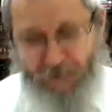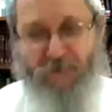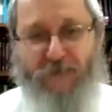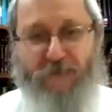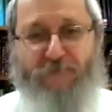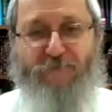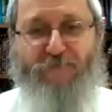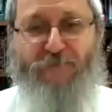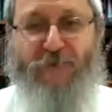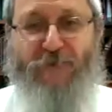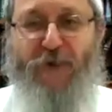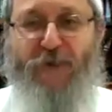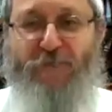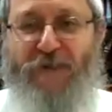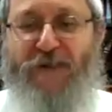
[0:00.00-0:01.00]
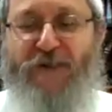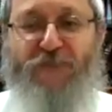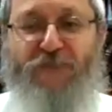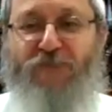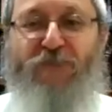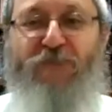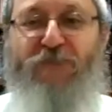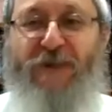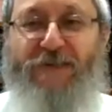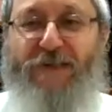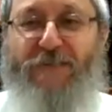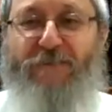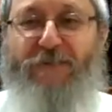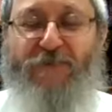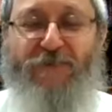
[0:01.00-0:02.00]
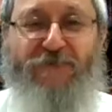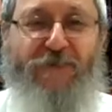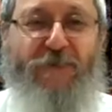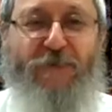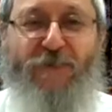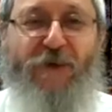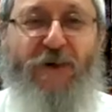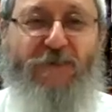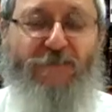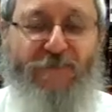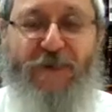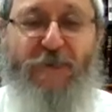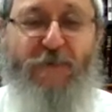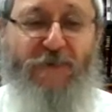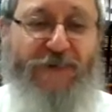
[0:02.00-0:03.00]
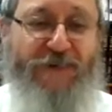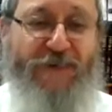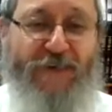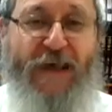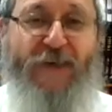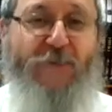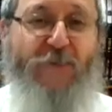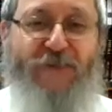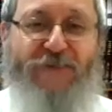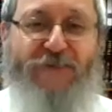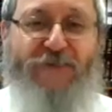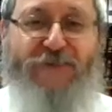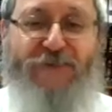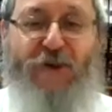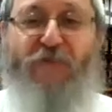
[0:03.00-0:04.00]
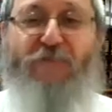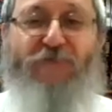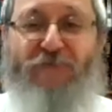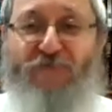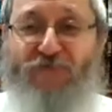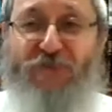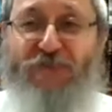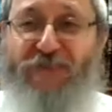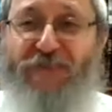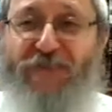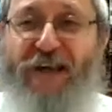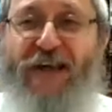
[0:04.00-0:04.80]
to promote BINA as a shul right now, because really we can't fit anyone in there anyways because of the COVID restrictions.